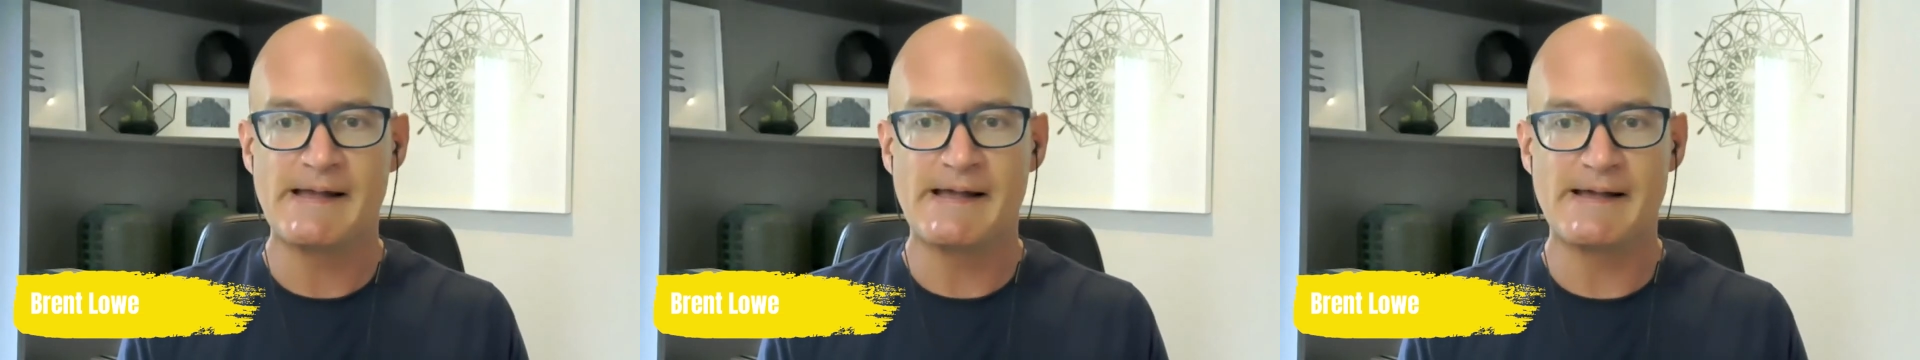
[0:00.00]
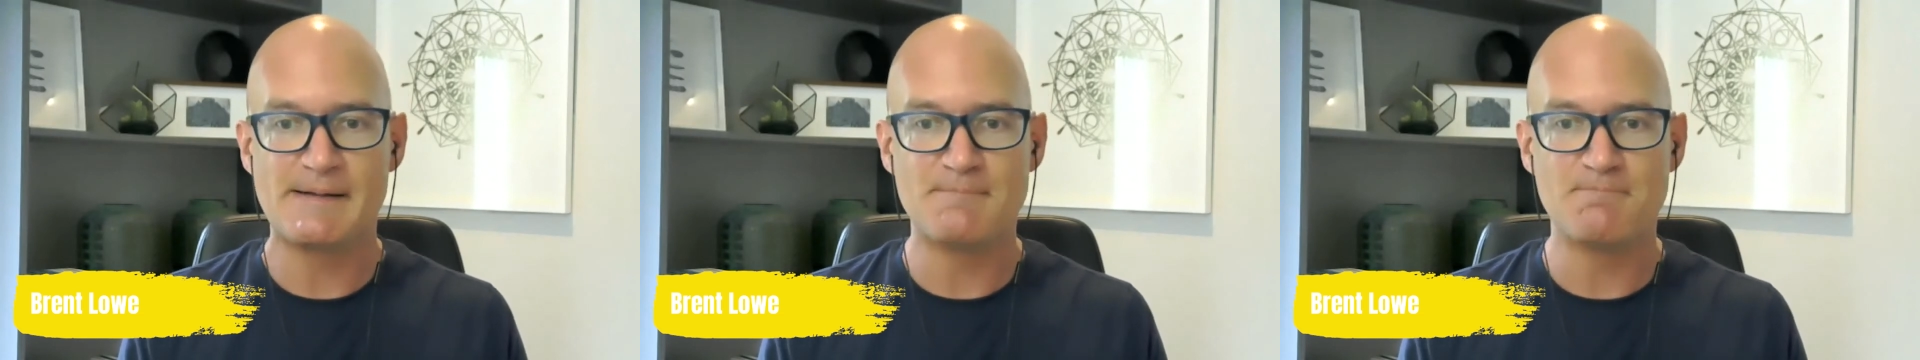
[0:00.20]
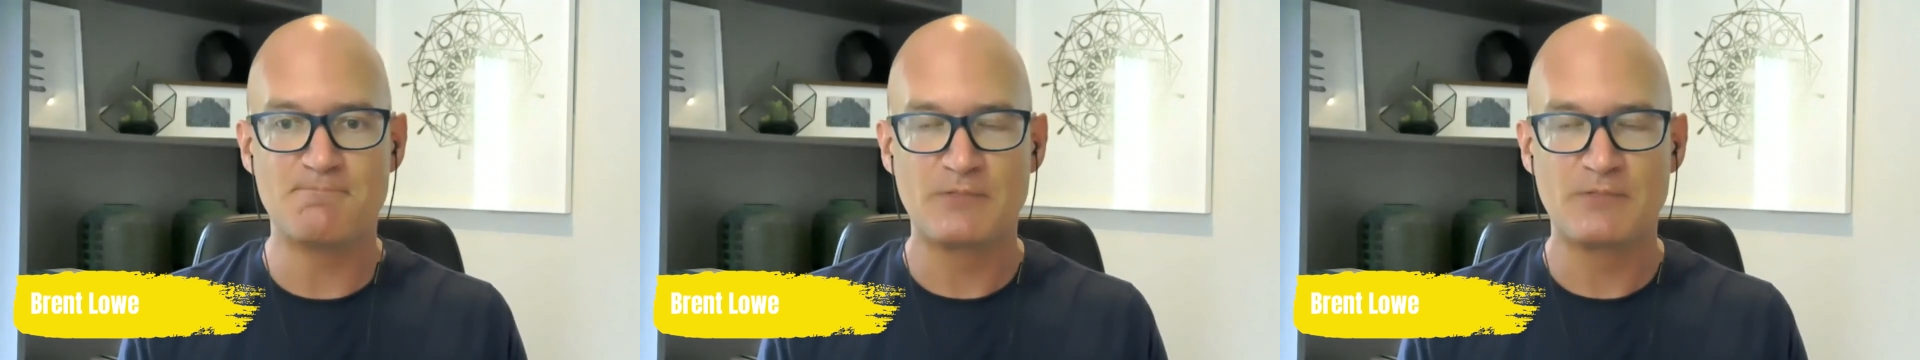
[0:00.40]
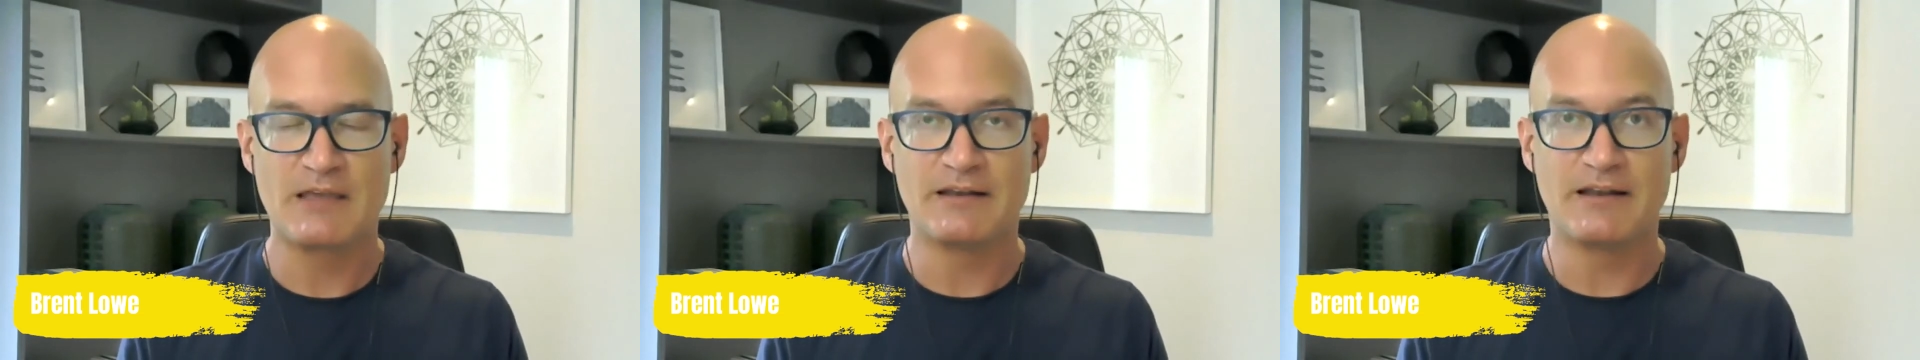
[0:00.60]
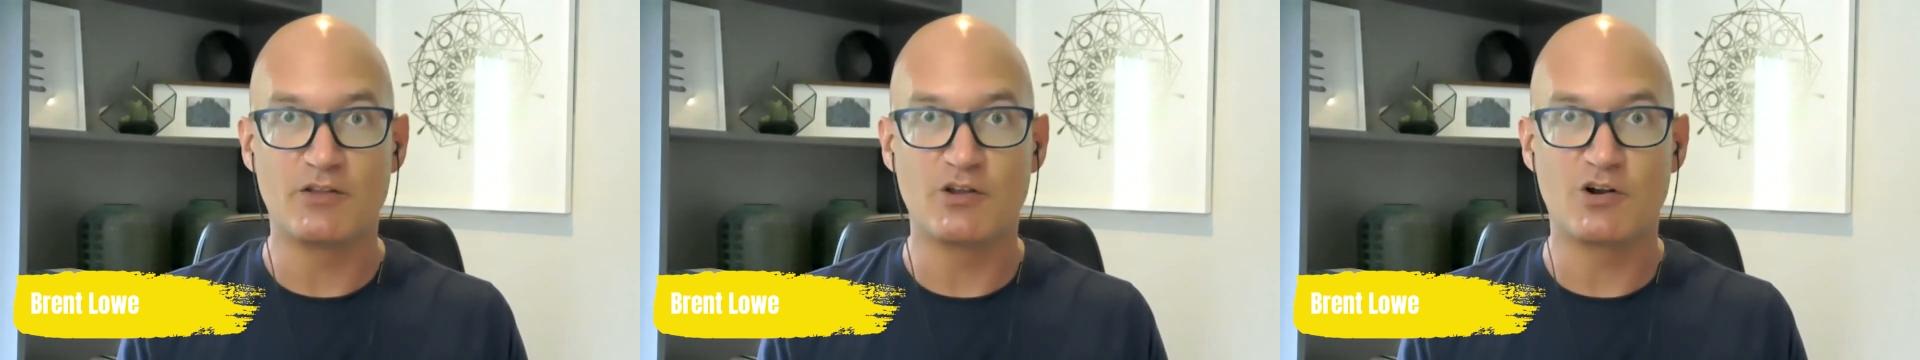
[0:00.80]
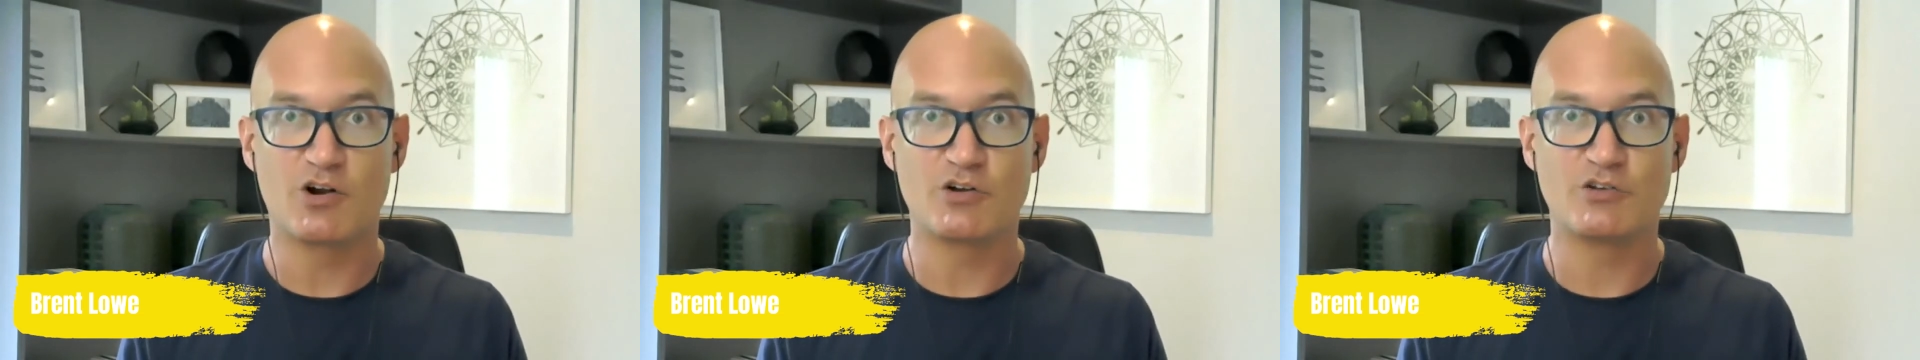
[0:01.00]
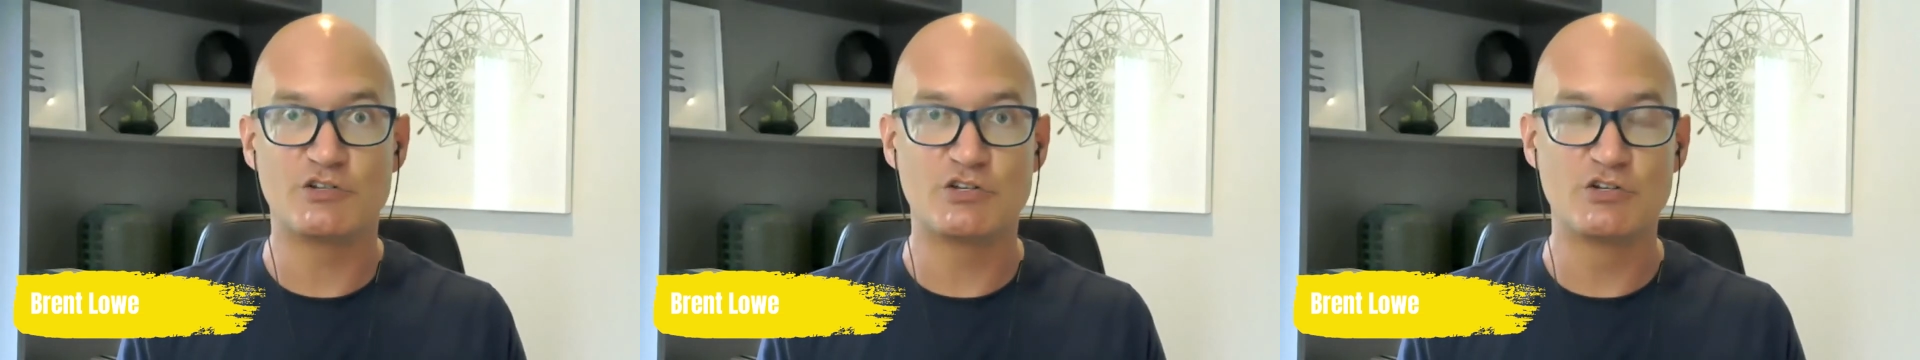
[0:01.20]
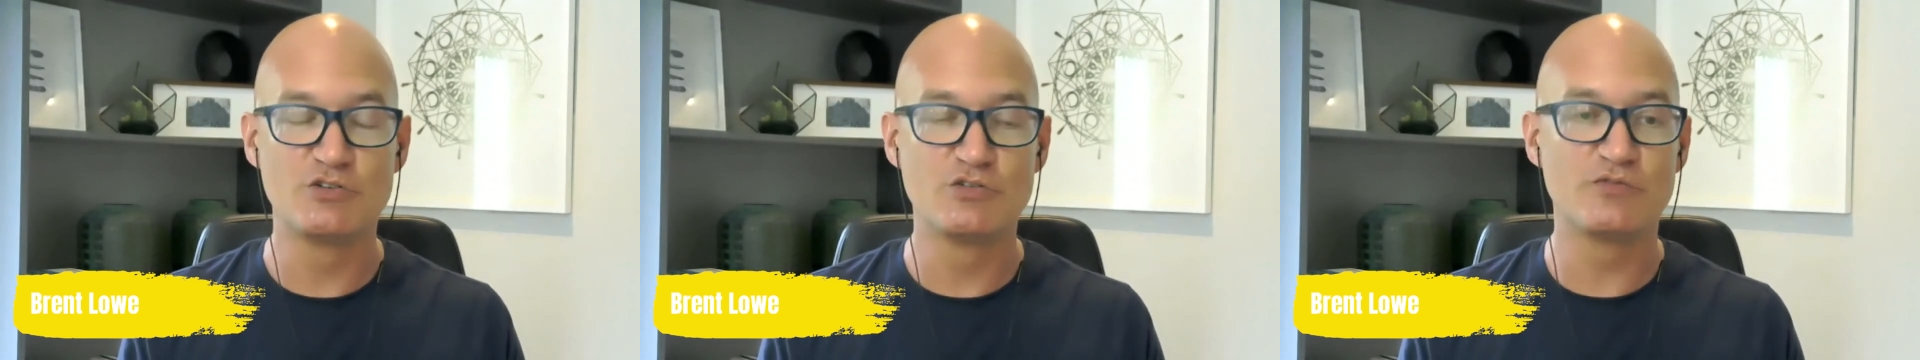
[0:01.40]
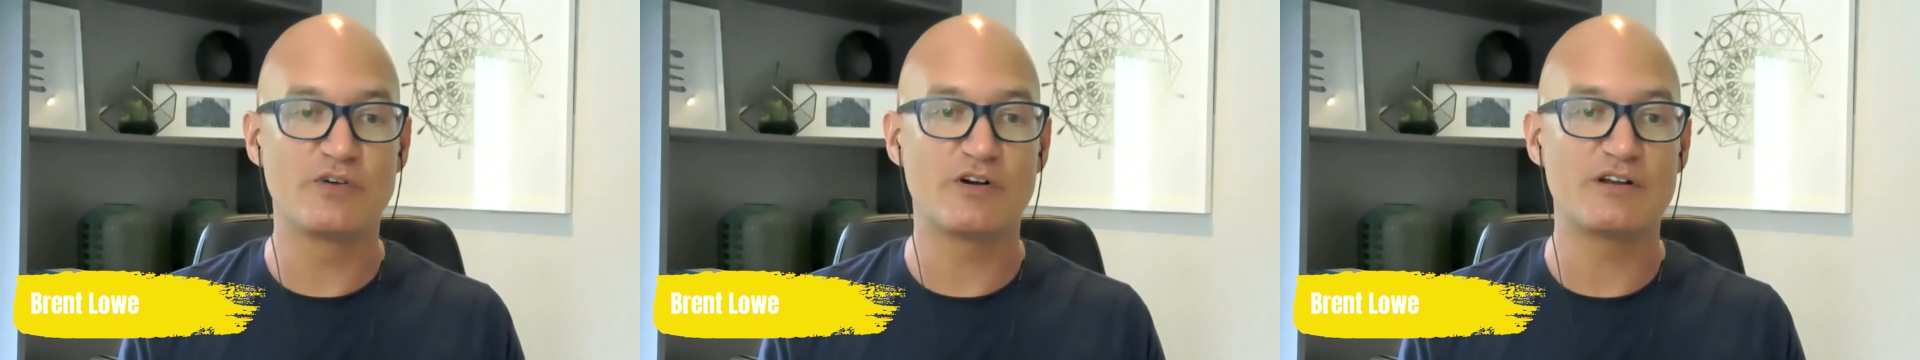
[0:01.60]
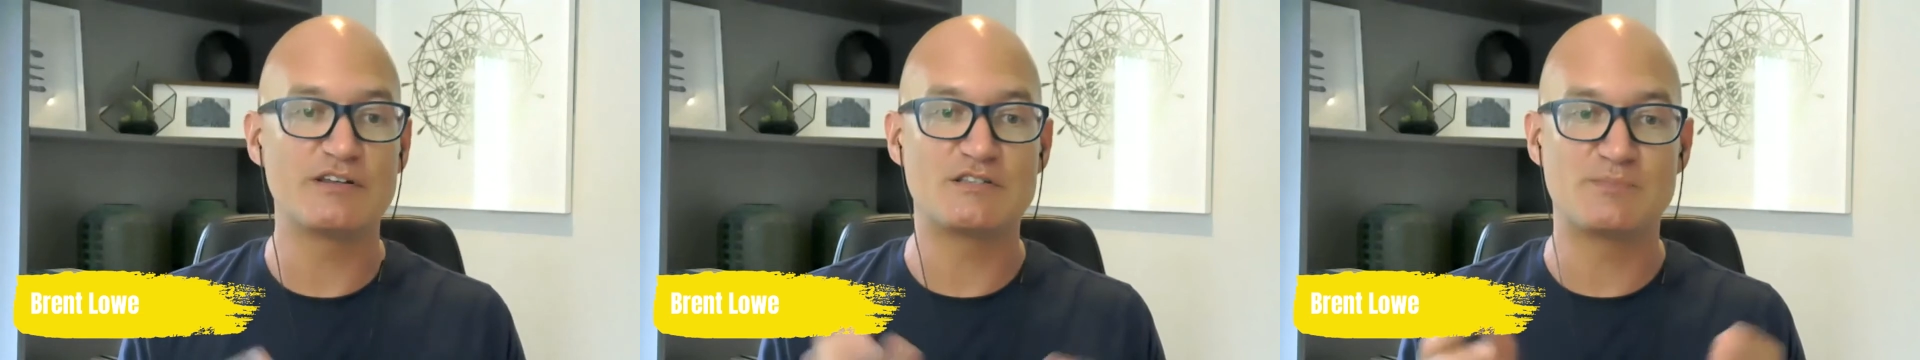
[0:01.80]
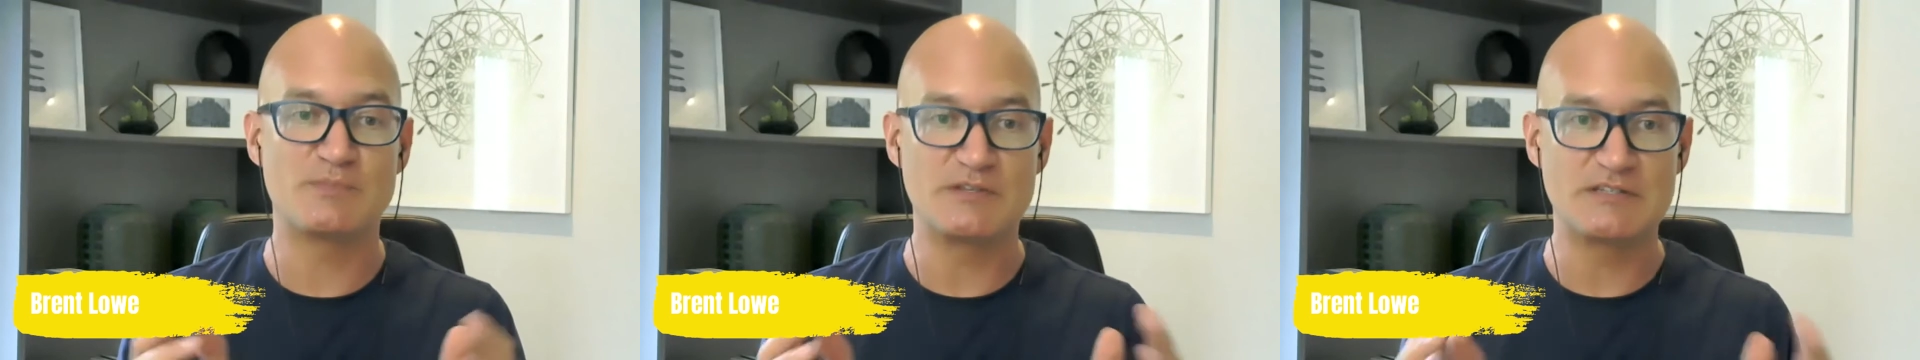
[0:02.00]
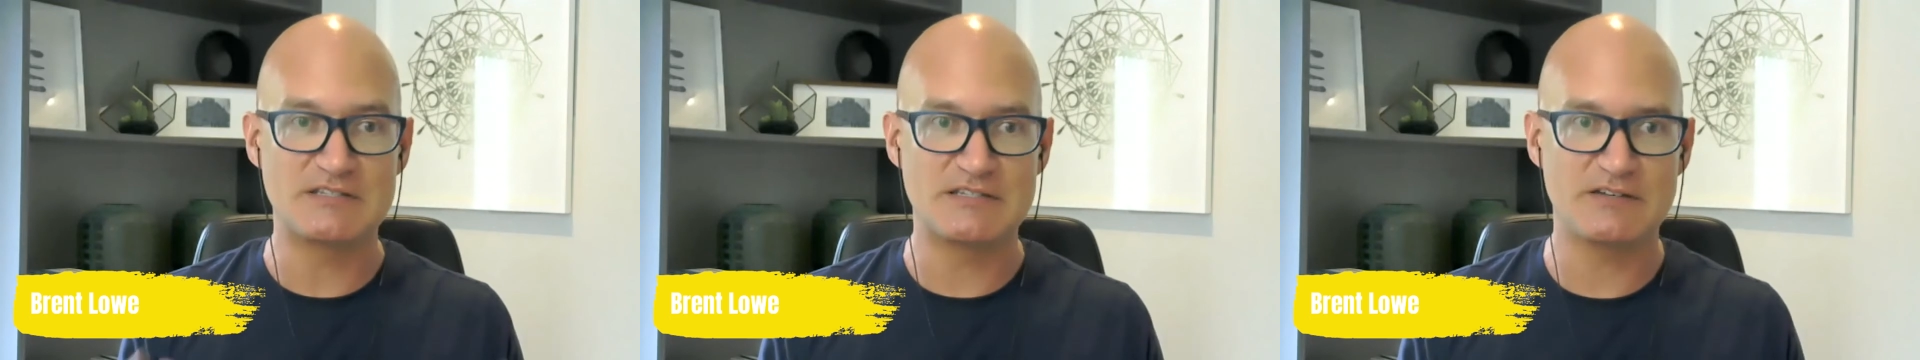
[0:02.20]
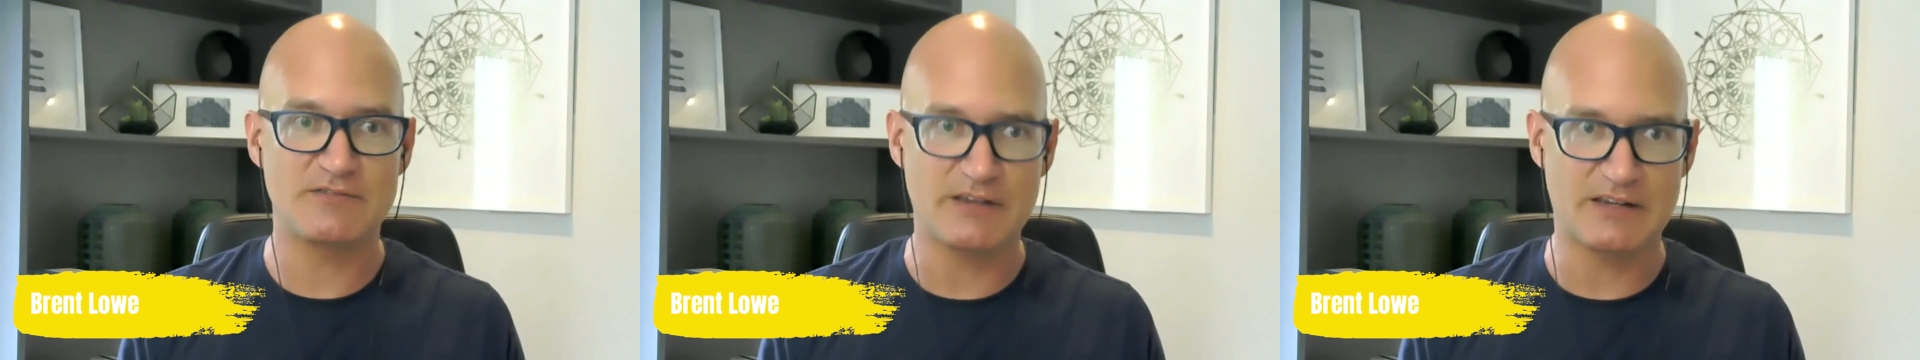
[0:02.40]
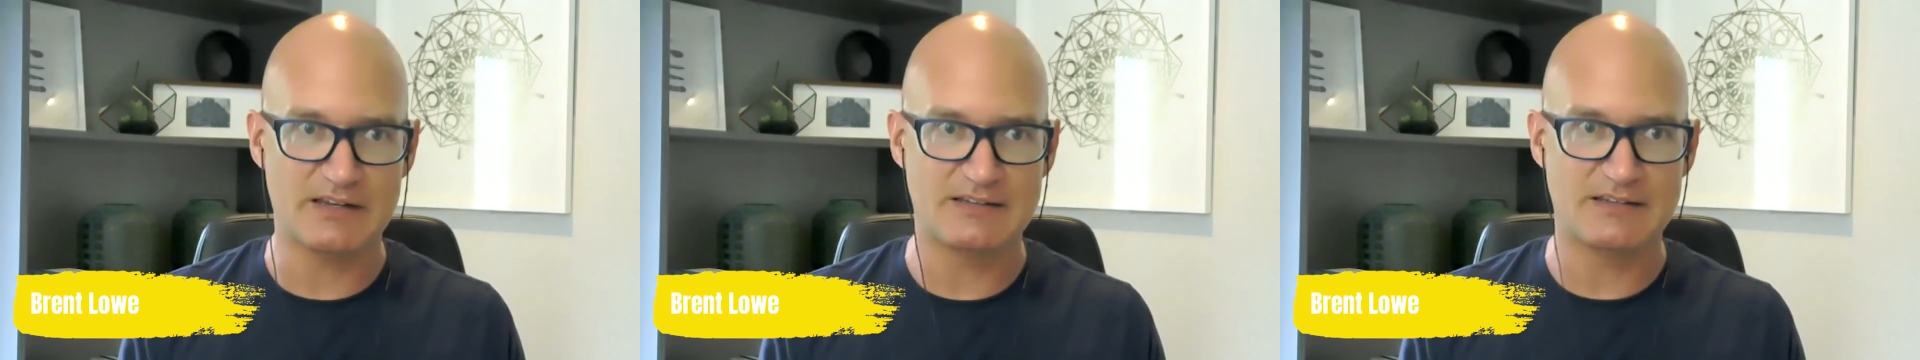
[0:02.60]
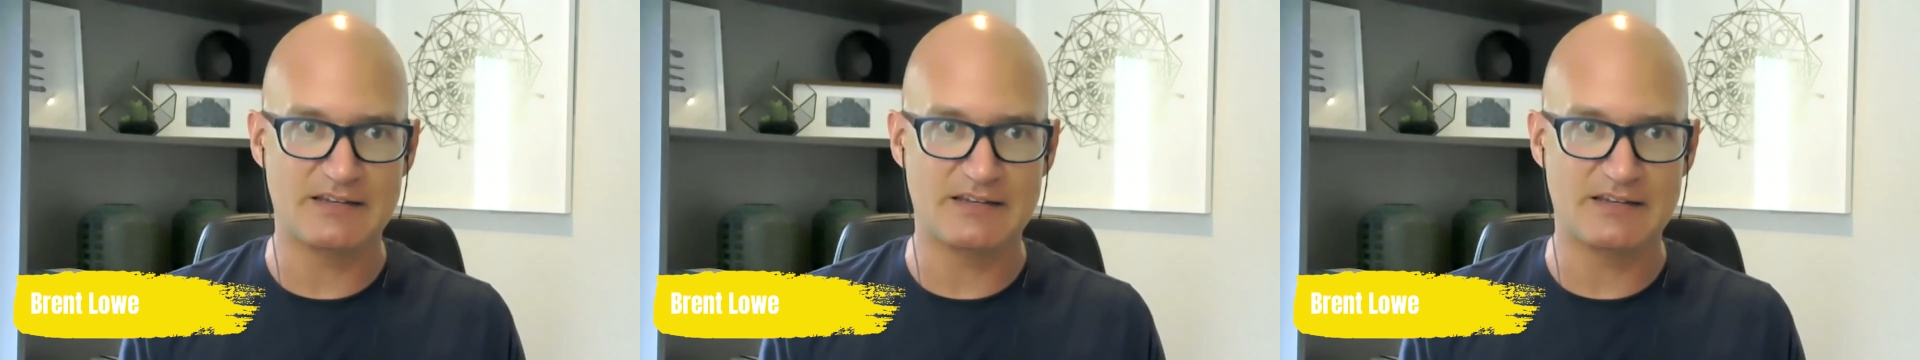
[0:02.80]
Now, there are two very specific